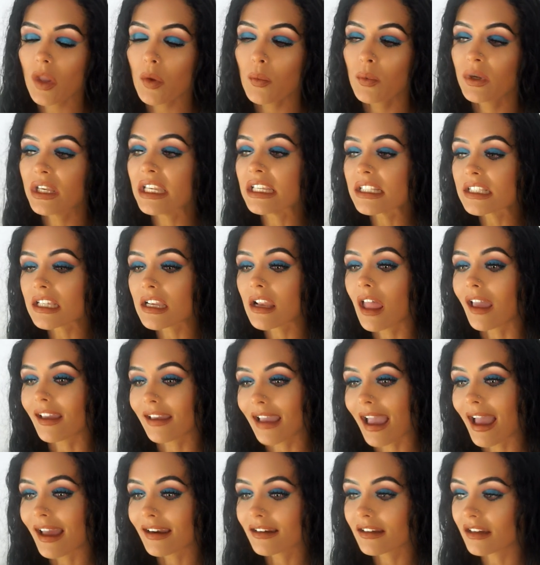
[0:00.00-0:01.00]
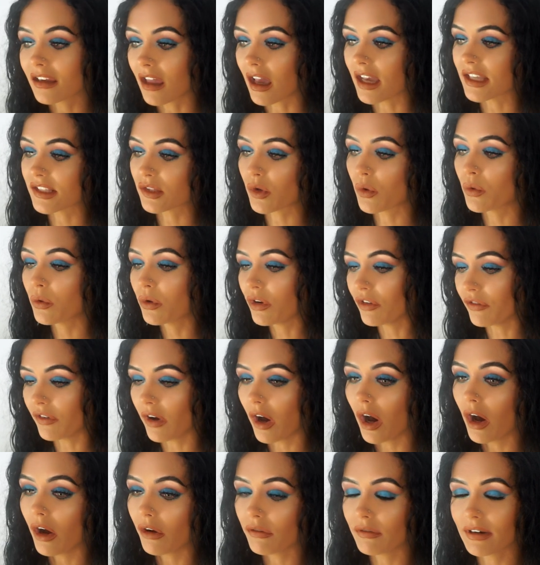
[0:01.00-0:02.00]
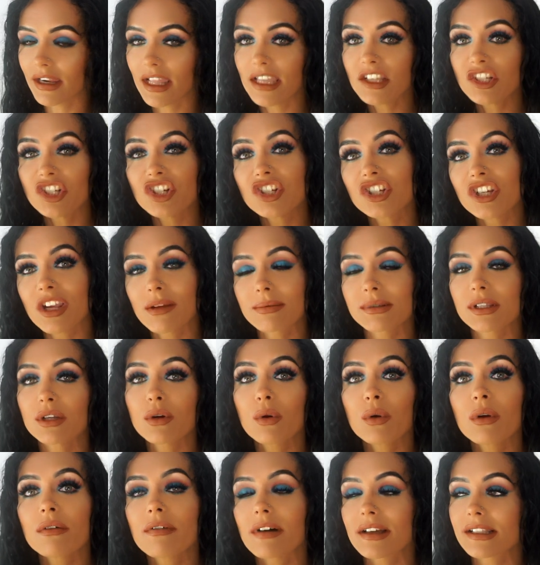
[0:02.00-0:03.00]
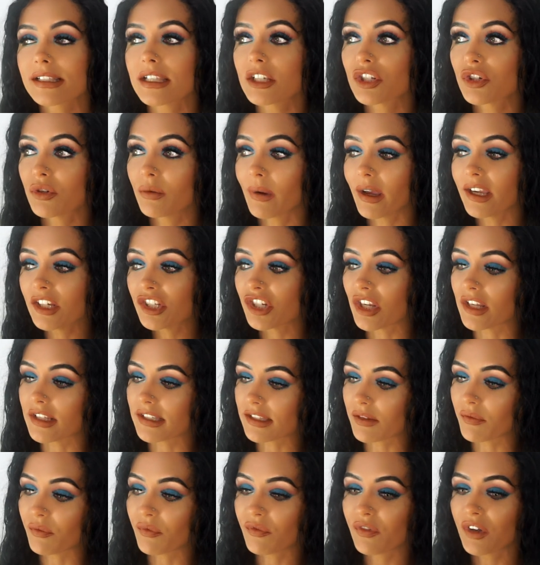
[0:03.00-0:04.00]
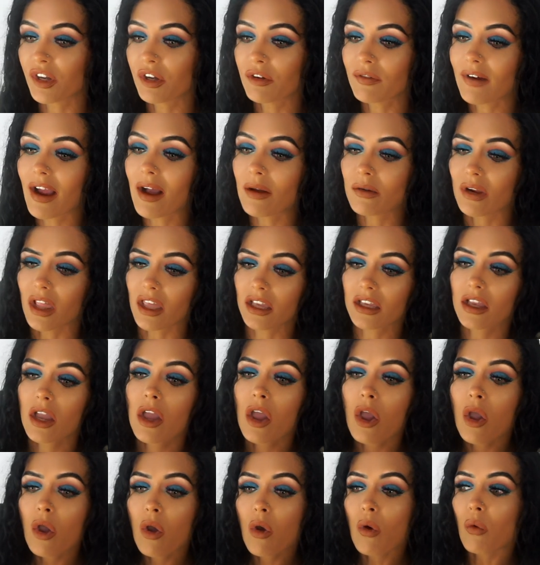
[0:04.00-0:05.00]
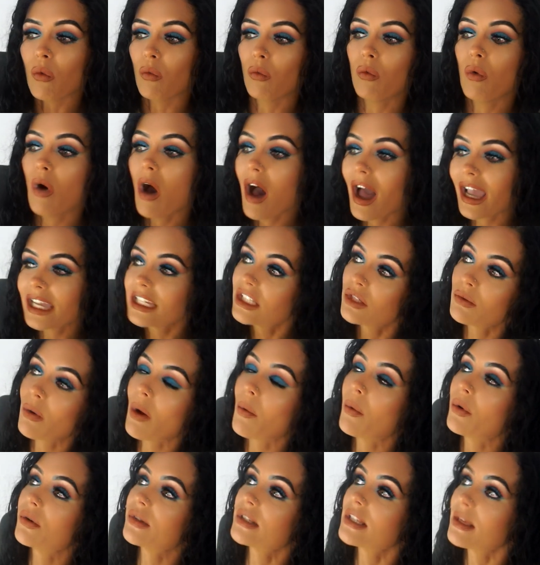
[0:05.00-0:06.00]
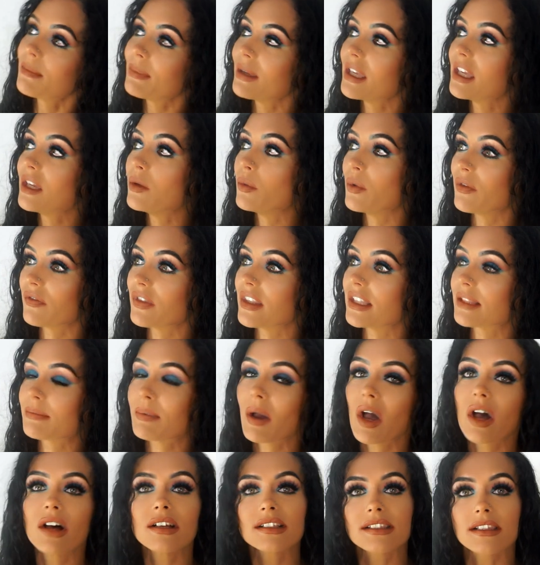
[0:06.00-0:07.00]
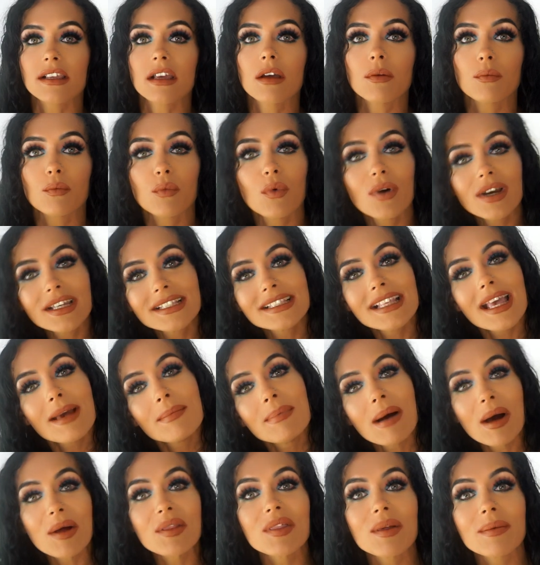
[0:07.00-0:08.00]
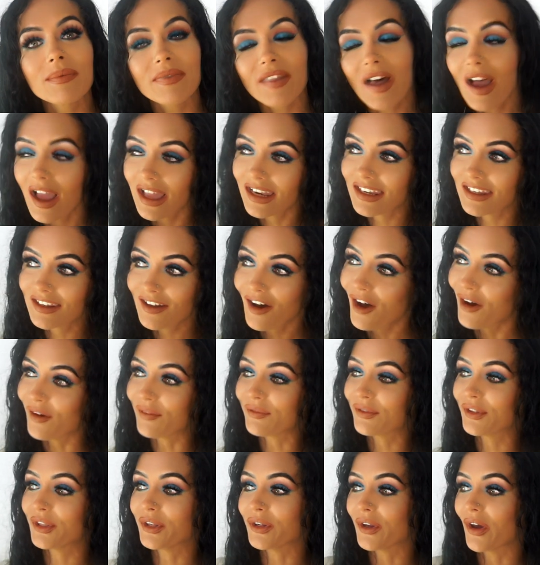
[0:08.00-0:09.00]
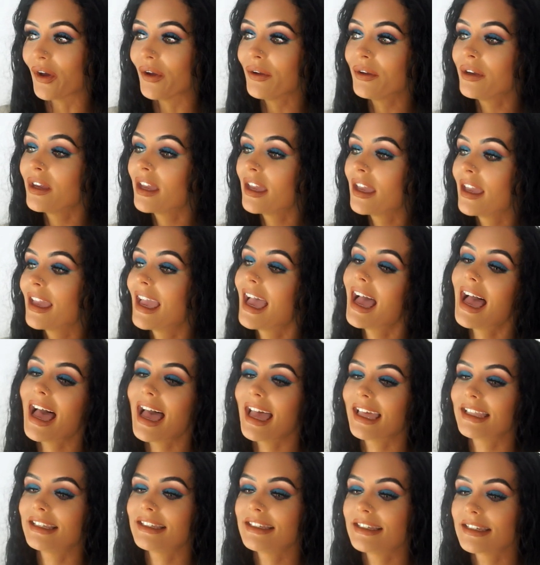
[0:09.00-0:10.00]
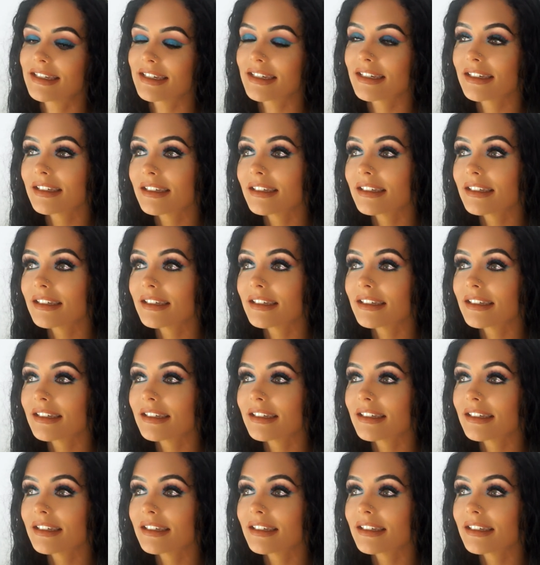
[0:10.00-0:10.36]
we need to like analyze all of our relationships and all of our situations and figure out like, why do I want to be with this person? What is it about them that I love, you know? And